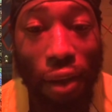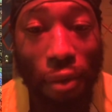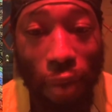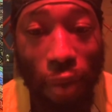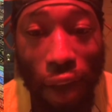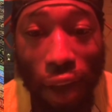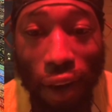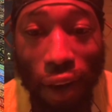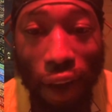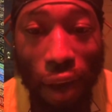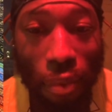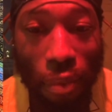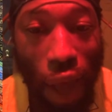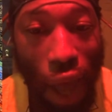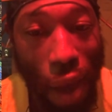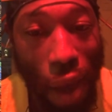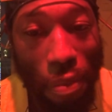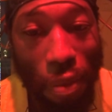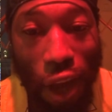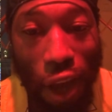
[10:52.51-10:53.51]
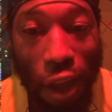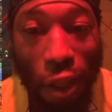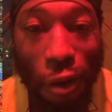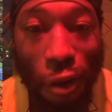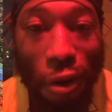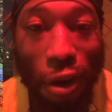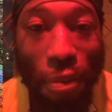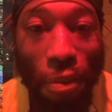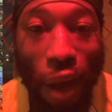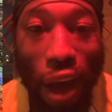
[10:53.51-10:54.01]
man, I'm happy I
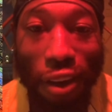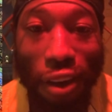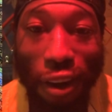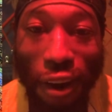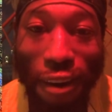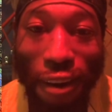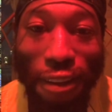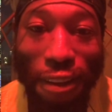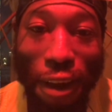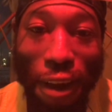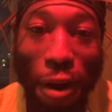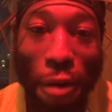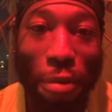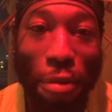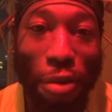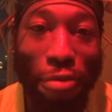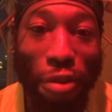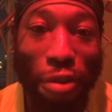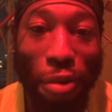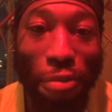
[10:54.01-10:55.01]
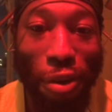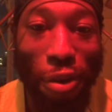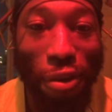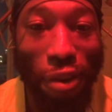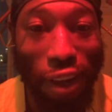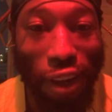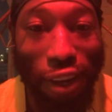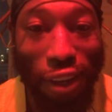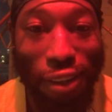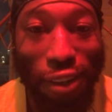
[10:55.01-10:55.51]
learned about urine therapy from you,
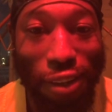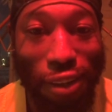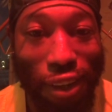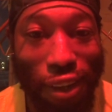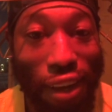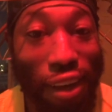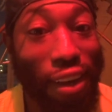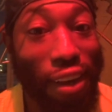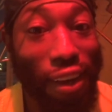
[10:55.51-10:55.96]
because